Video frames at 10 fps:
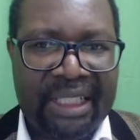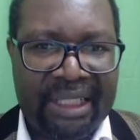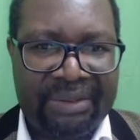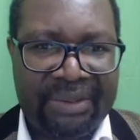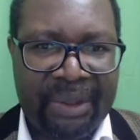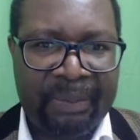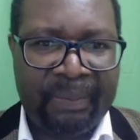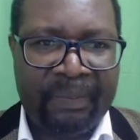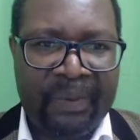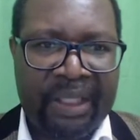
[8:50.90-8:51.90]

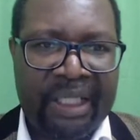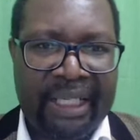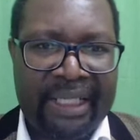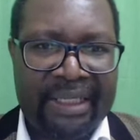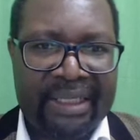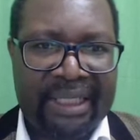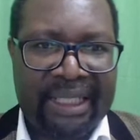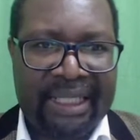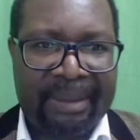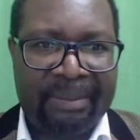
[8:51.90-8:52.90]
level. And
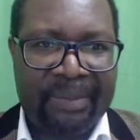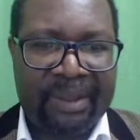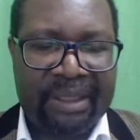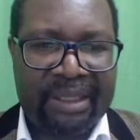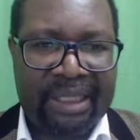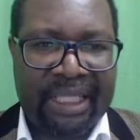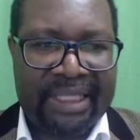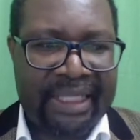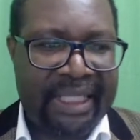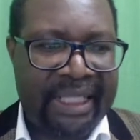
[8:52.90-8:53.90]
I
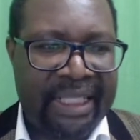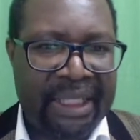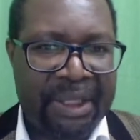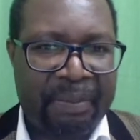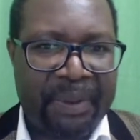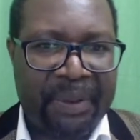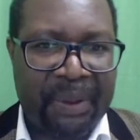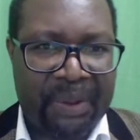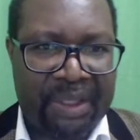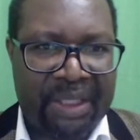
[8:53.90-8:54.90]
say English
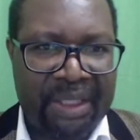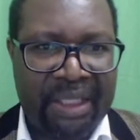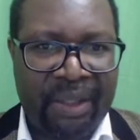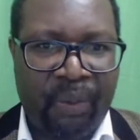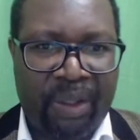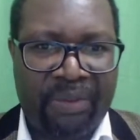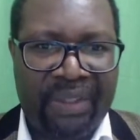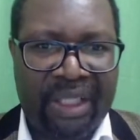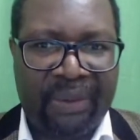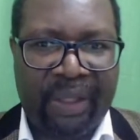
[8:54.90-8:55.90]
because one of
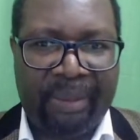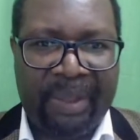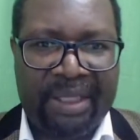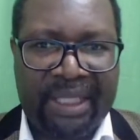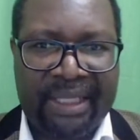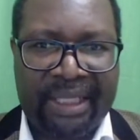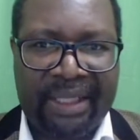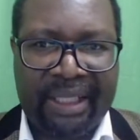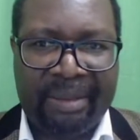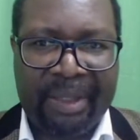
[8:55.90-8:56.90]
the requirements under
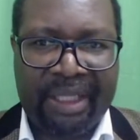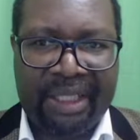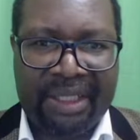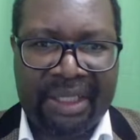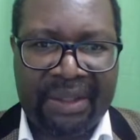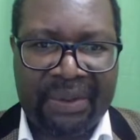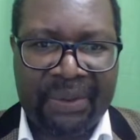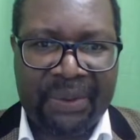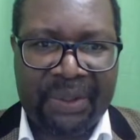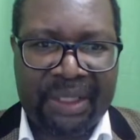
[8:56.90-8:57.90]
the immigration
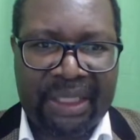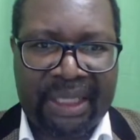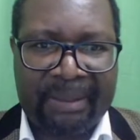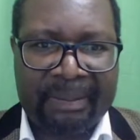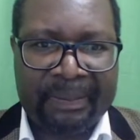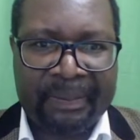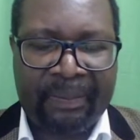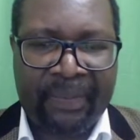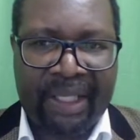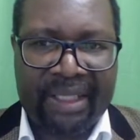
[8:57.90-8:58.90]
rules
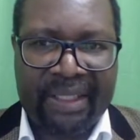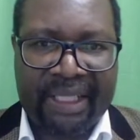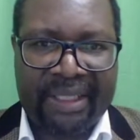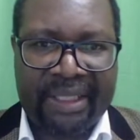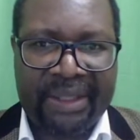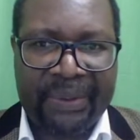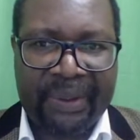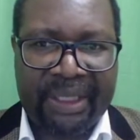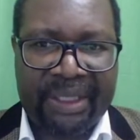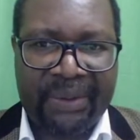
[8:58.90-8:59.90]
is that you
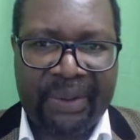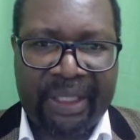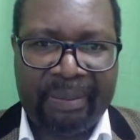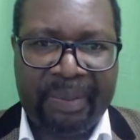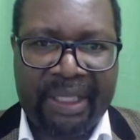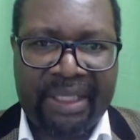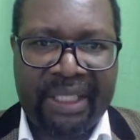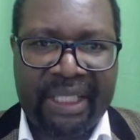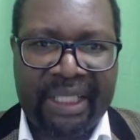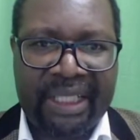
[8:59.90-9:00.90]
need to then pass
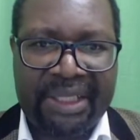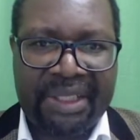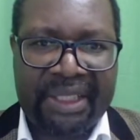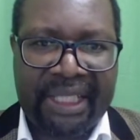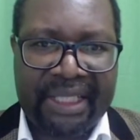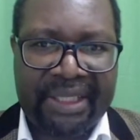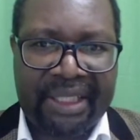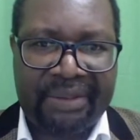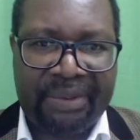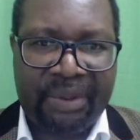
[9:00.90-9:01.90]
the English test.
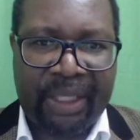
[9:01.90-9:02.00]
If